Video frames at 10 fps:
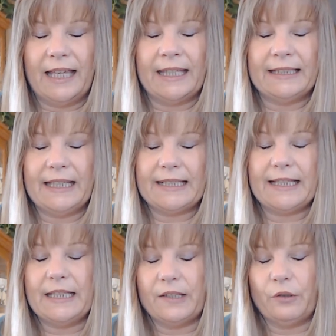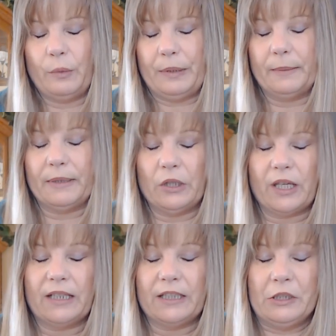unless I need to open them and look
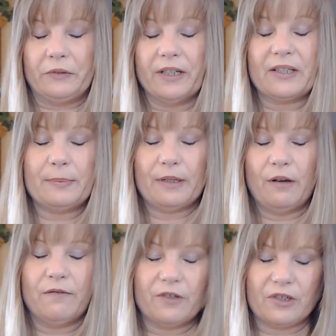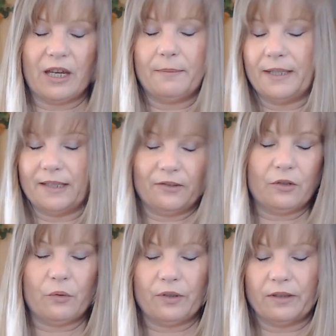at lyrics, but over time I get to
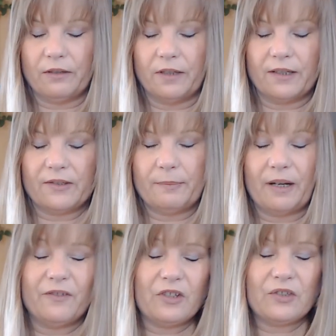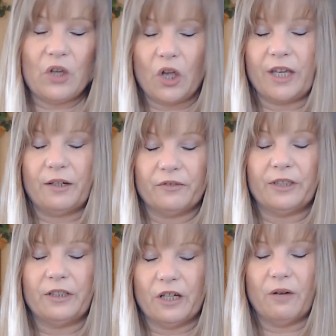know the lyrics. But if it's a song I don't
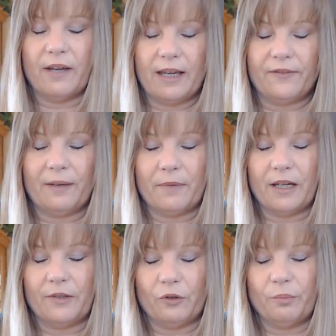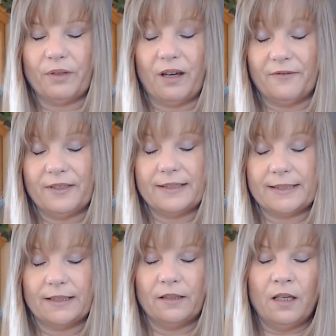really know, I have to have my eyes open, obviously.